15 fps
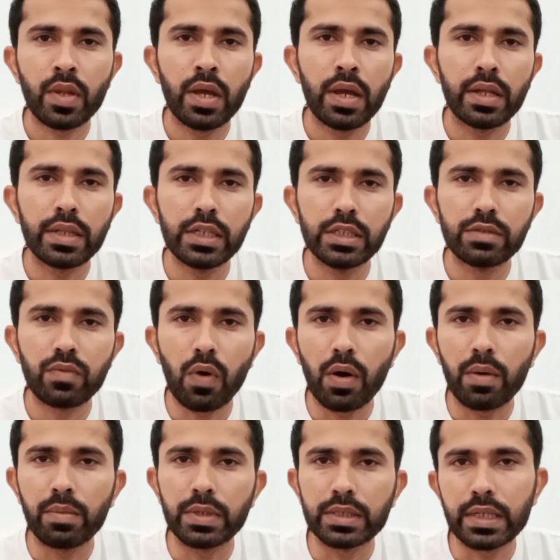These
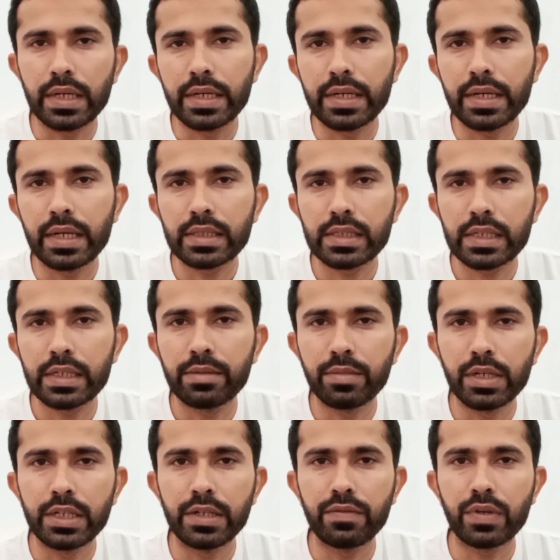farmers had an
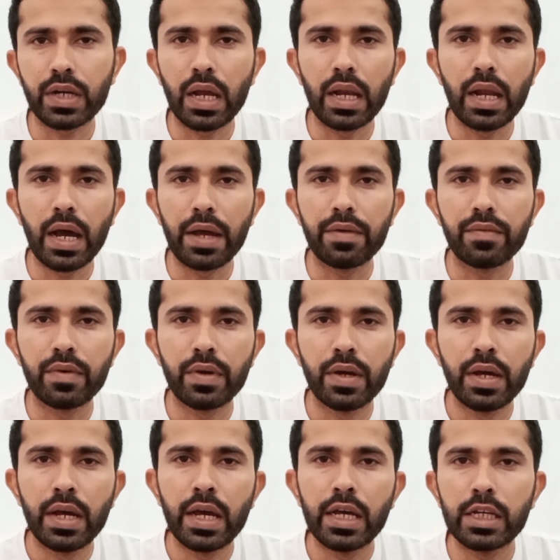extremely difficult life,
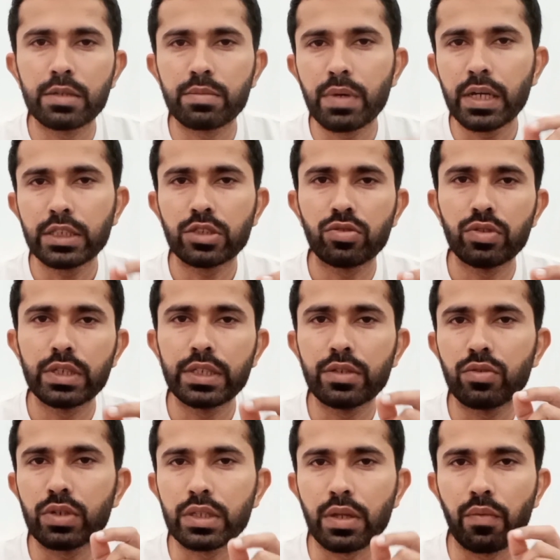especially
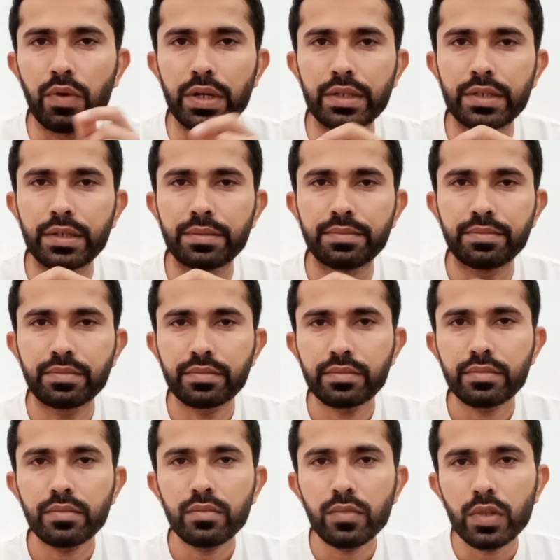during the winter.
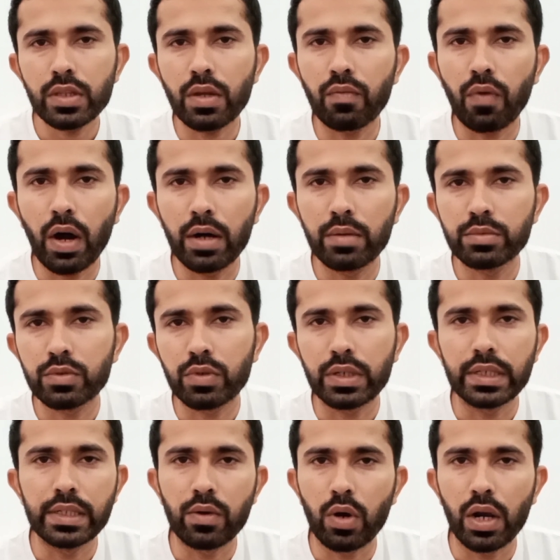The farms were rather
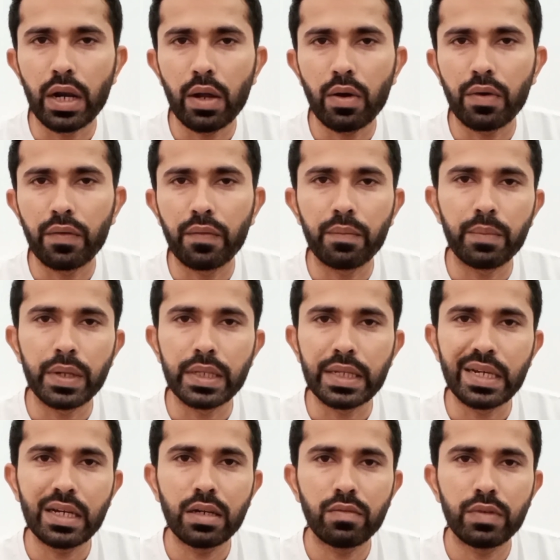alone, but
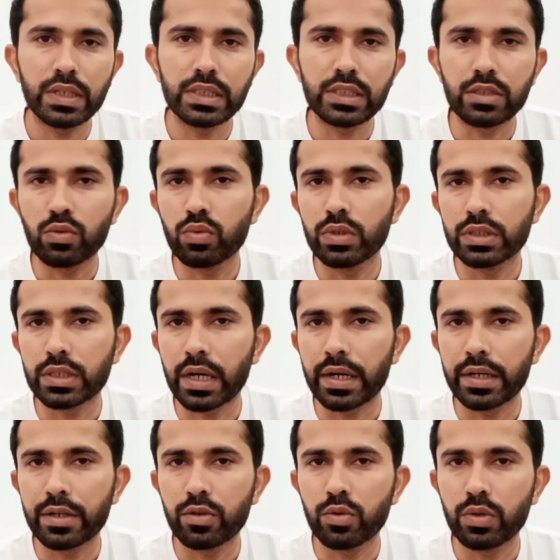the railways soon
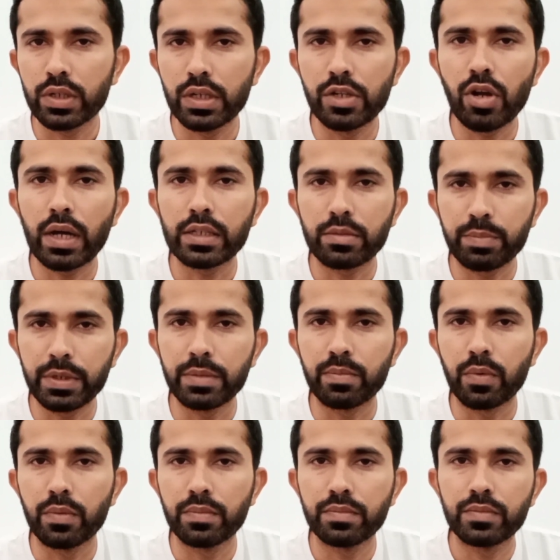started to reunite
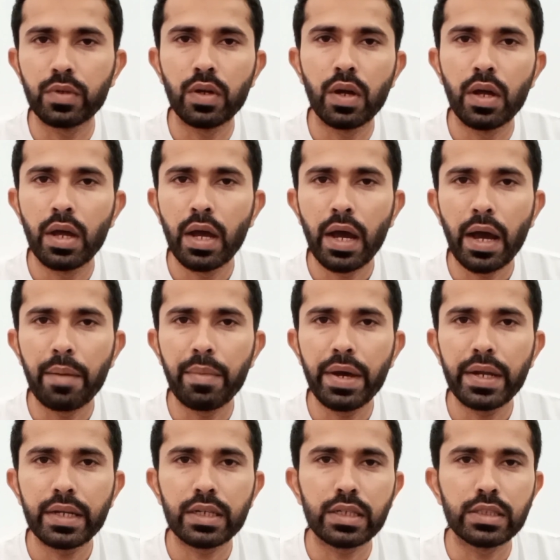people.
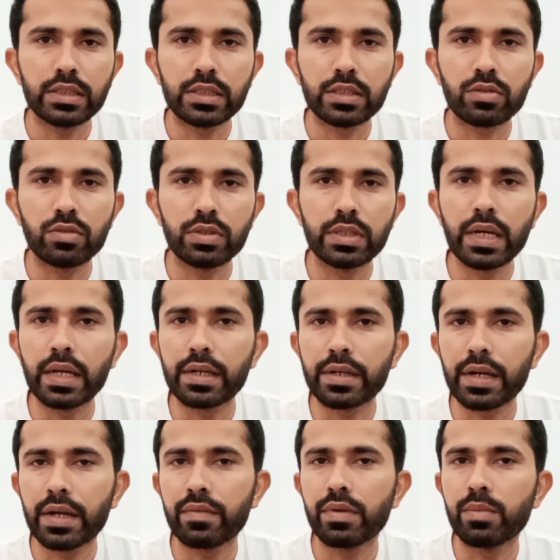Americans could then
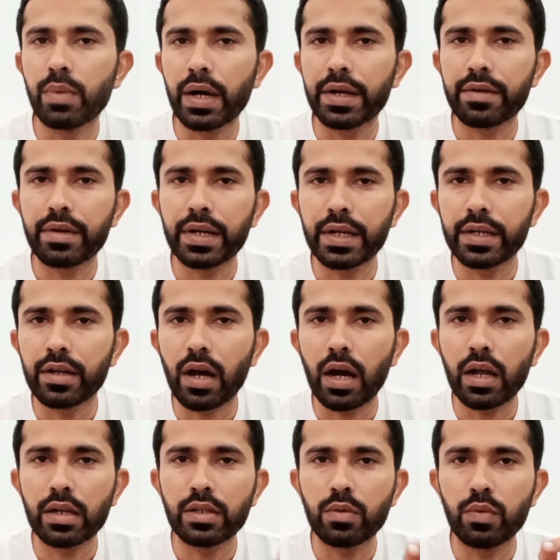travel by train
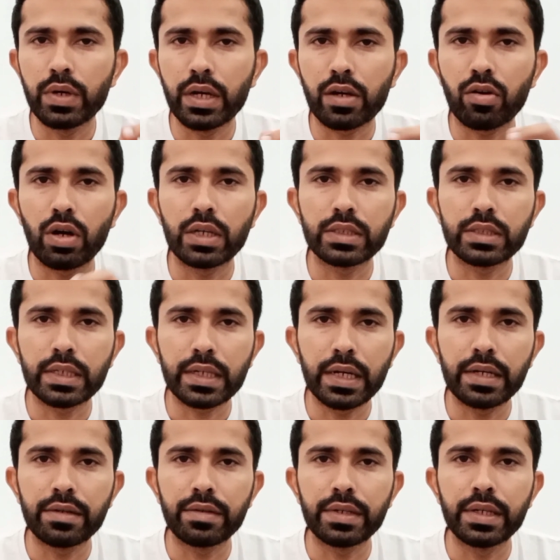all the way across the
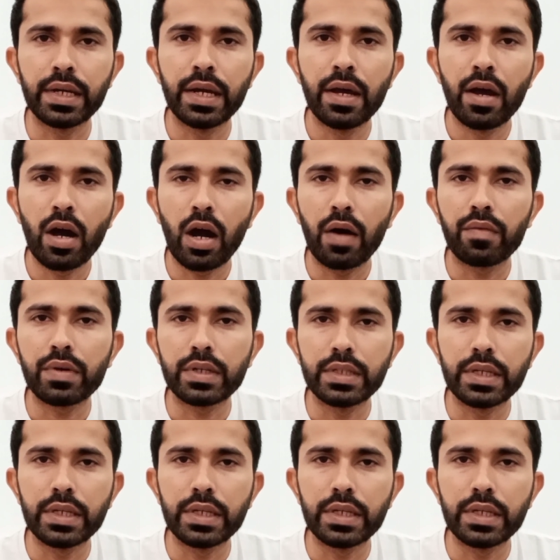country after the